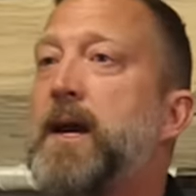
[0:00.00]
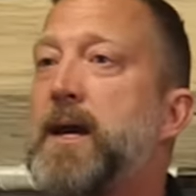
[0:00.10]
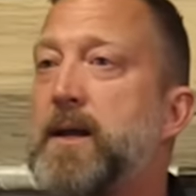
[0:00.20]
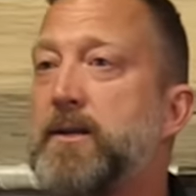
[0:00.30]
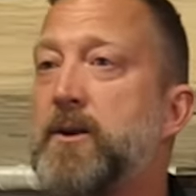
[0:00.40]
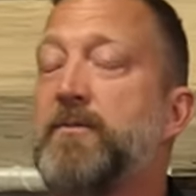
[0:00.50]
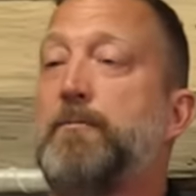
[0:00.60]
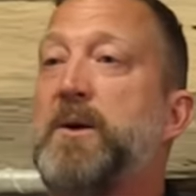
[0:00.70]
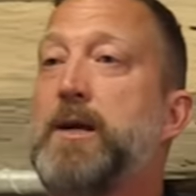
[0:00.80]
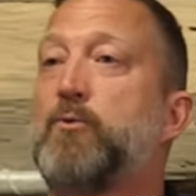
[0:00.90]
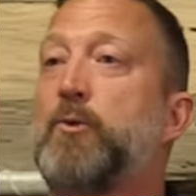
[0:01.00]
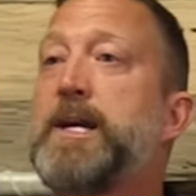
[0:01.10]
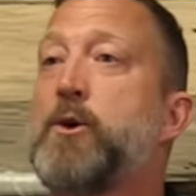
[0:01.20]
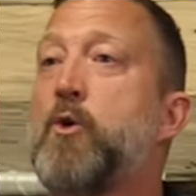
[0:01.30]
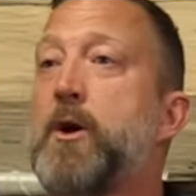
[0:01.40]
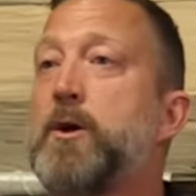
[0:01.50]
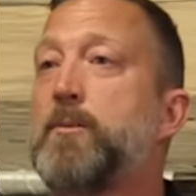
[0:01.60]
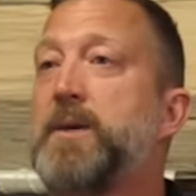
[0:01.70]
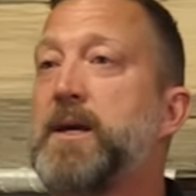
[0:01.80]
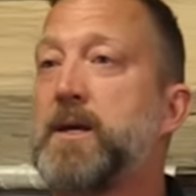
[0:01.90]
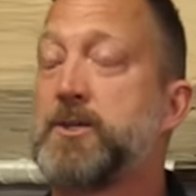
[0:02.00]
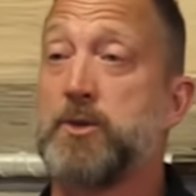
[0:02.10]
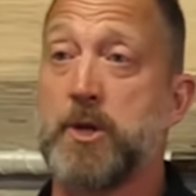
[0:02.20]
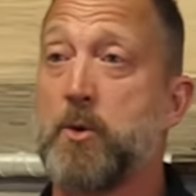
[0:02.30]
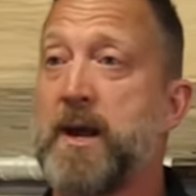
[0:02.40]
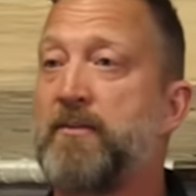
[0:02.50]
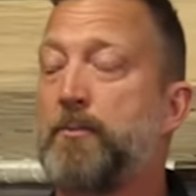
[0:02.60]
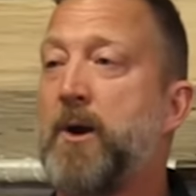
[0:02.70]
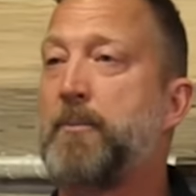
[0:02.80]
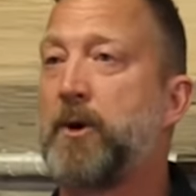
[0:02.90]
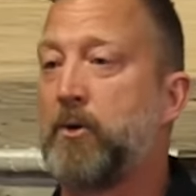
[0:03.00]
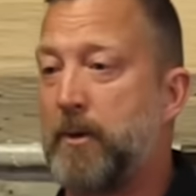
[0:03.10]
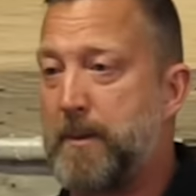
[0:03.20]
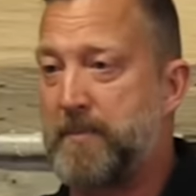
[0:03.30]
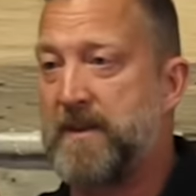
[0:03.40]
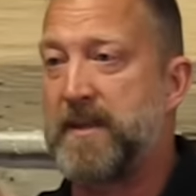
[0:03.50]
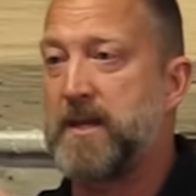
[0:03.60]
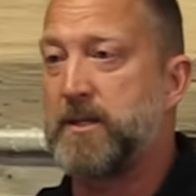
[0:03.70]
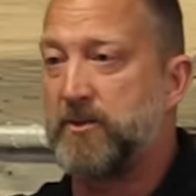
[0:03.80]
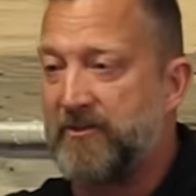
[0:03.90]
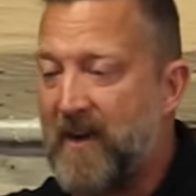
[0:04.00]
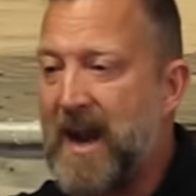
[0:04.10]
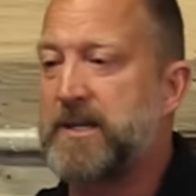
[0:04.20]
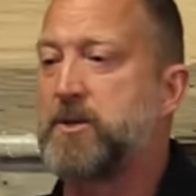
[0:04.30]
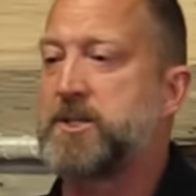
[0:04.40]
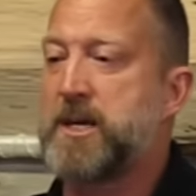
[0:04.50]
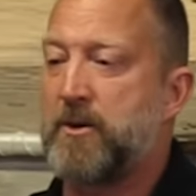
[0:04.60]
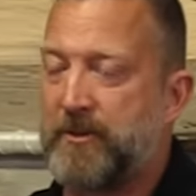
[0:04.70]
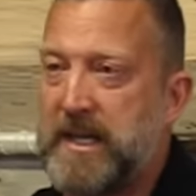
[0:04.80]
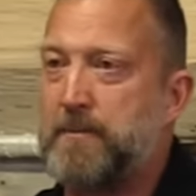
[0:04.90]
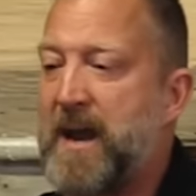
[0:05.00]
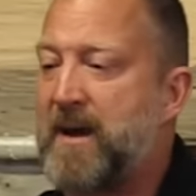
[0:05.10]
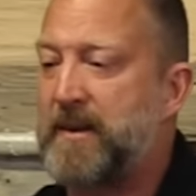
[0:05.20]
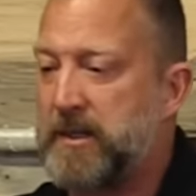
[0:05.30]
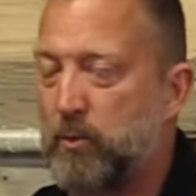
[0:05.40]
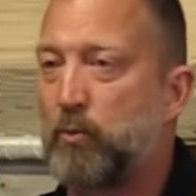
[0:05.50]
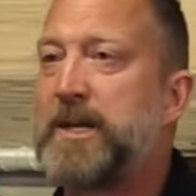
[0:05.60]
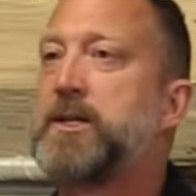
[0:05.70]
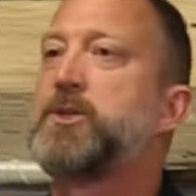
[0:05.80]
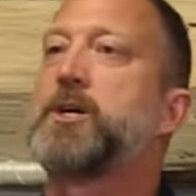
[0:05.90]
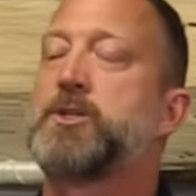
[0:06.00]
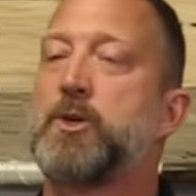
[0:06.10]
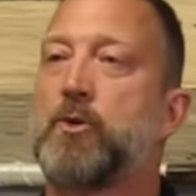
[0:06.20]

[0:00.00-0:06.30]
and you have a big recoil because you don't have a proper grip, and then you find yourself keep having to readjust your